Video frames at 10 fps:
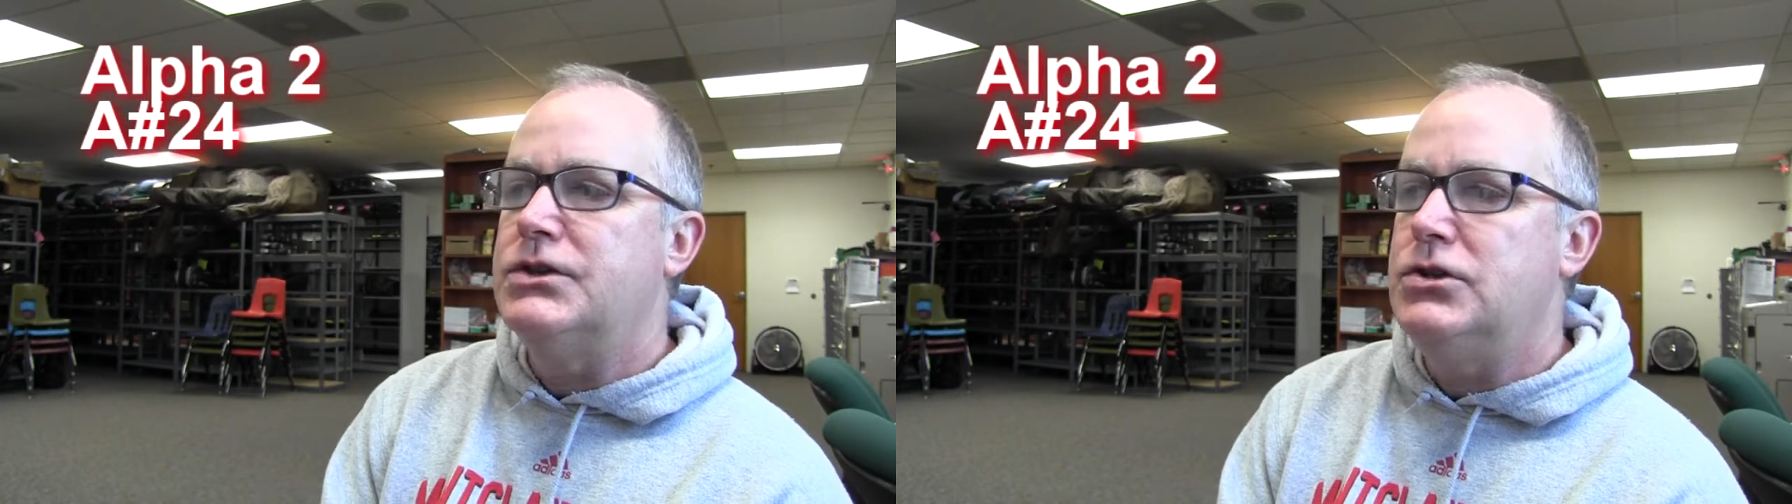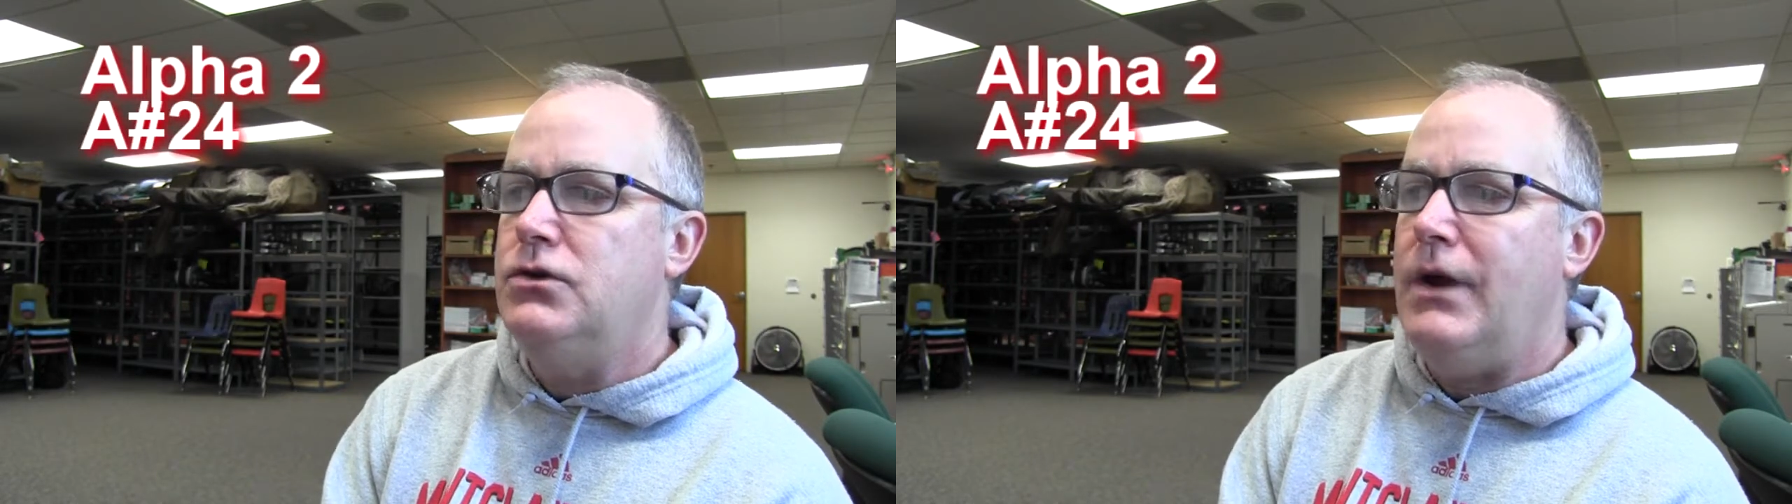
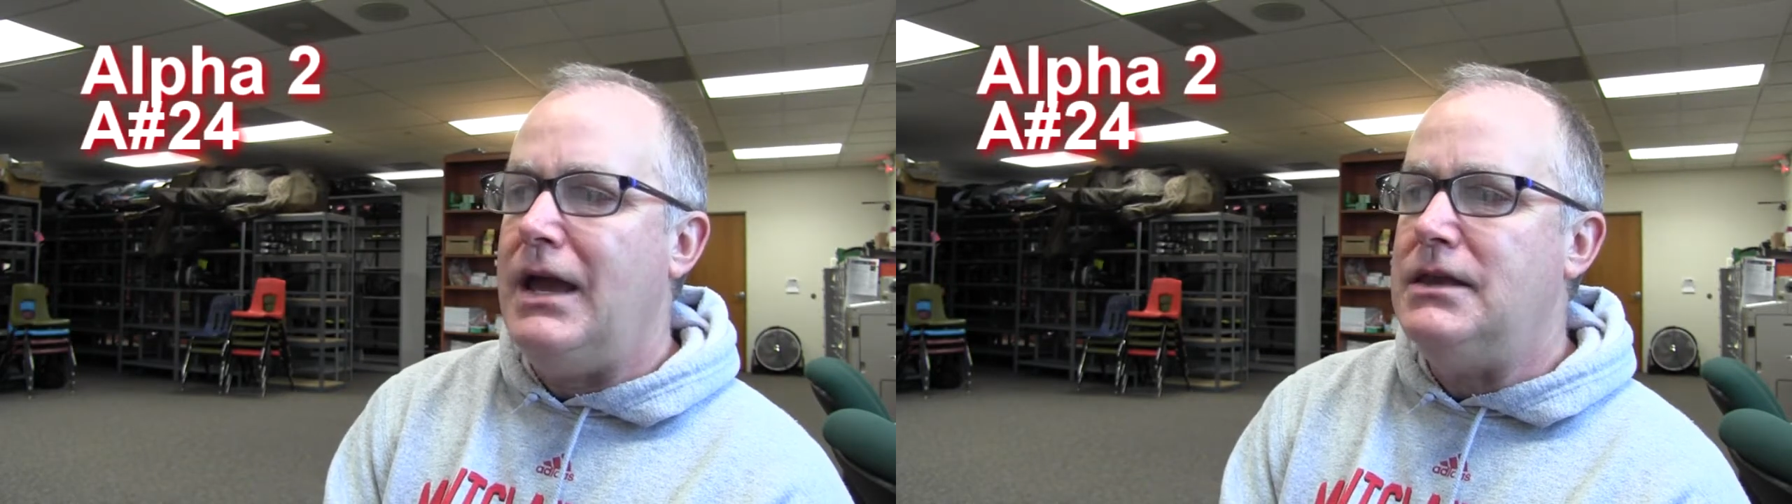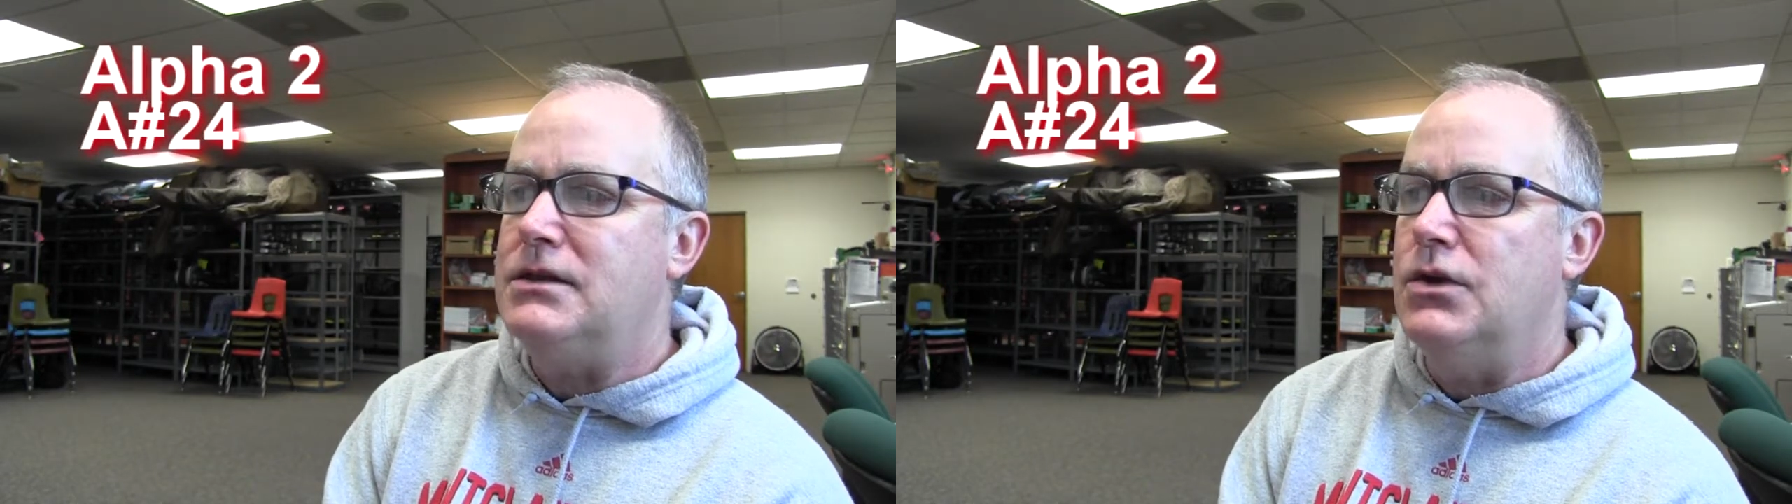2
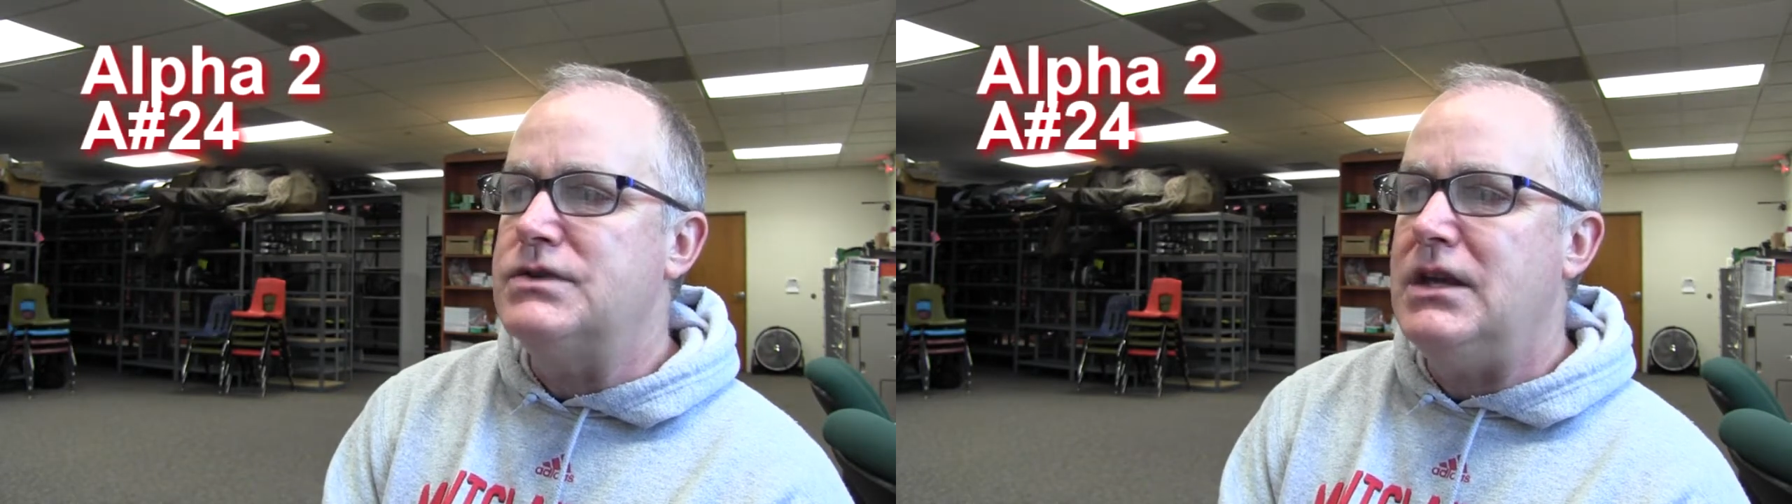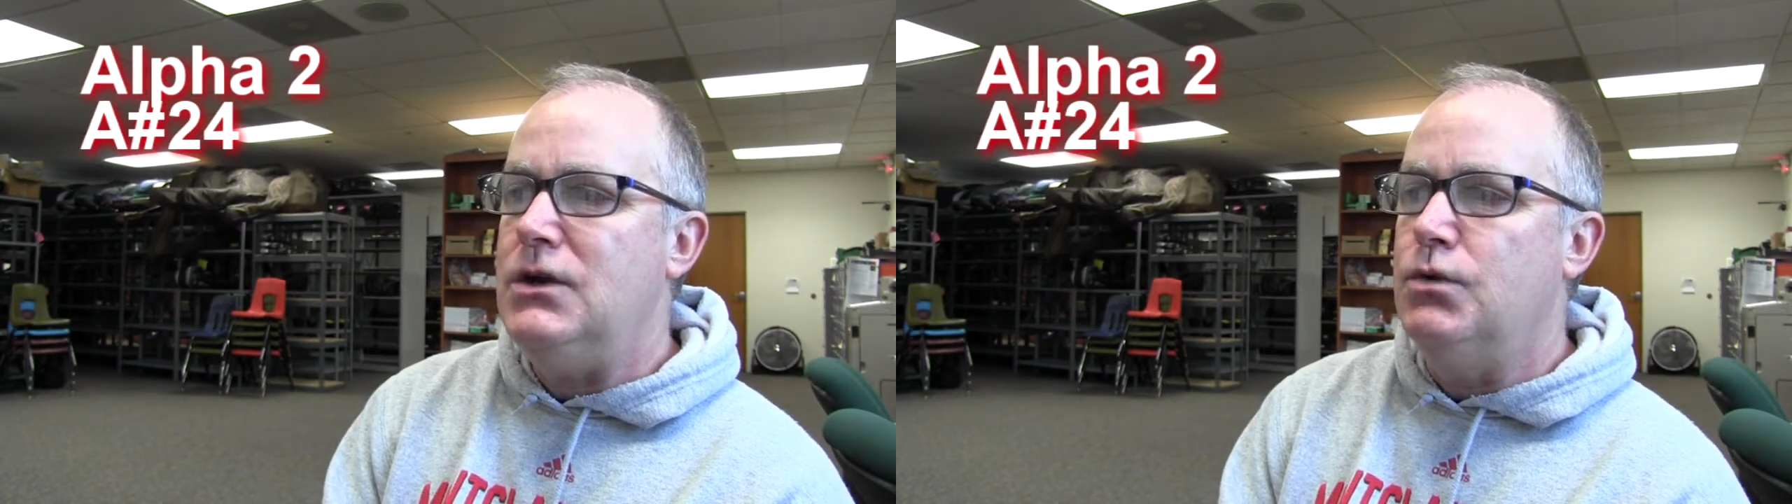eighth
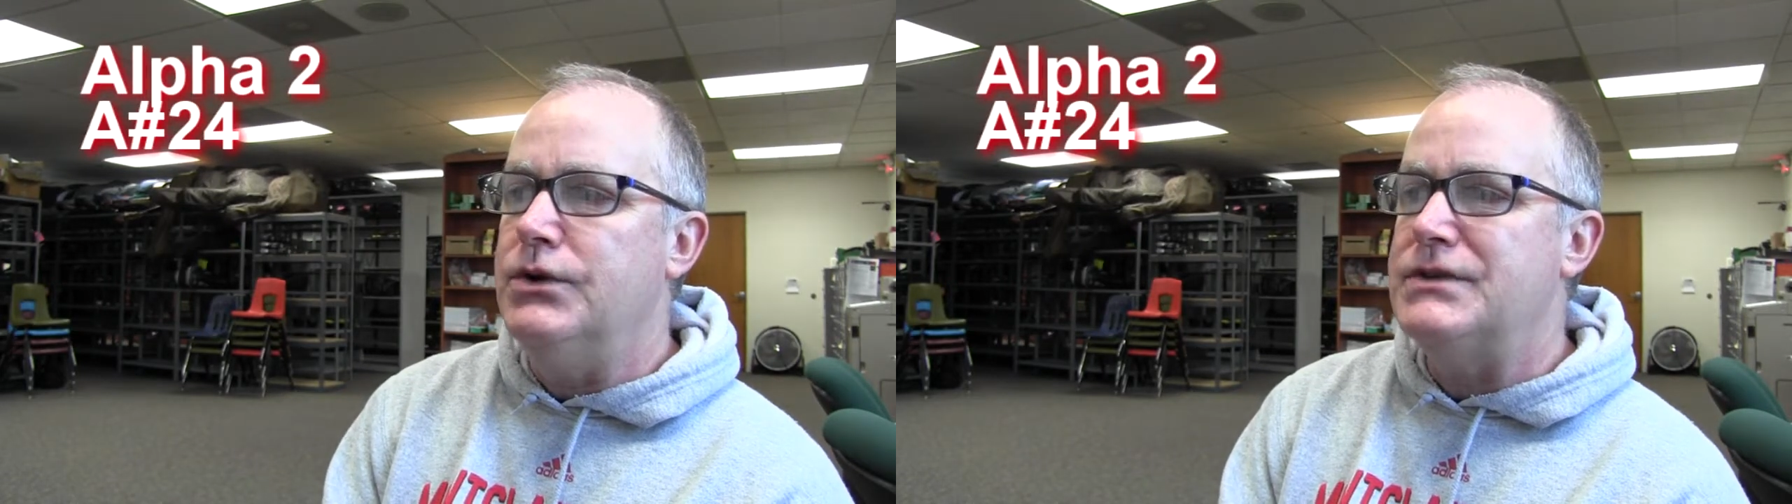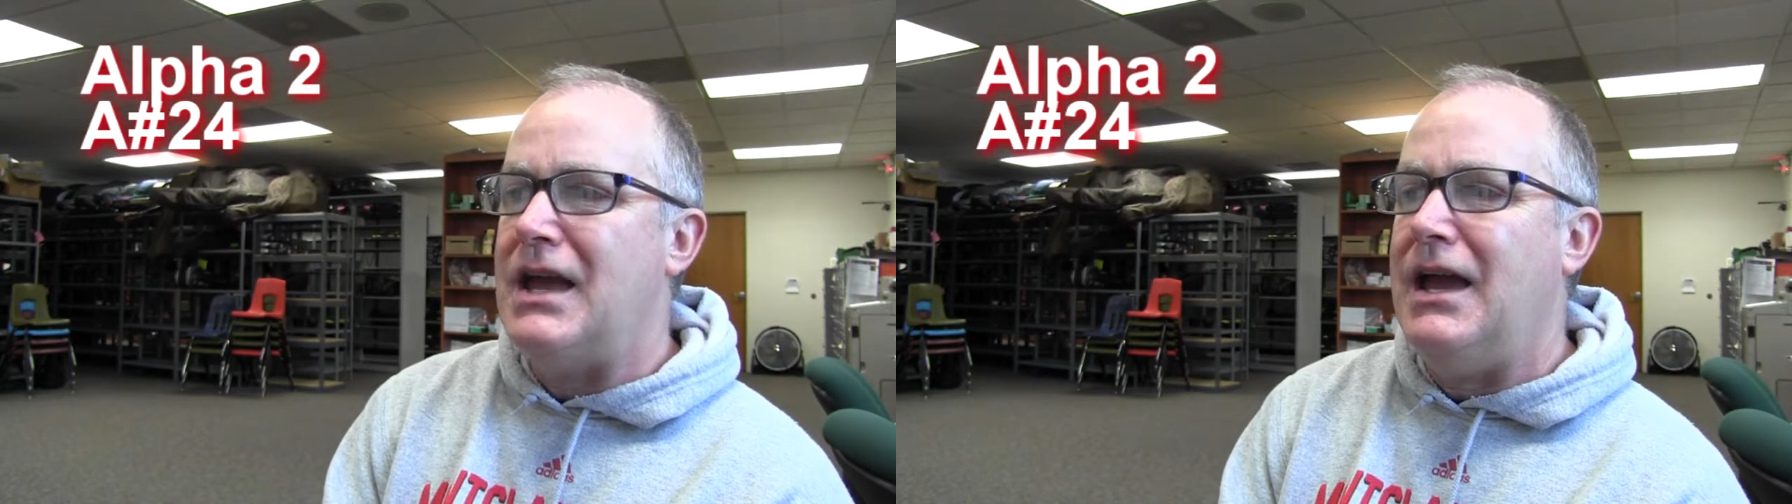notes equals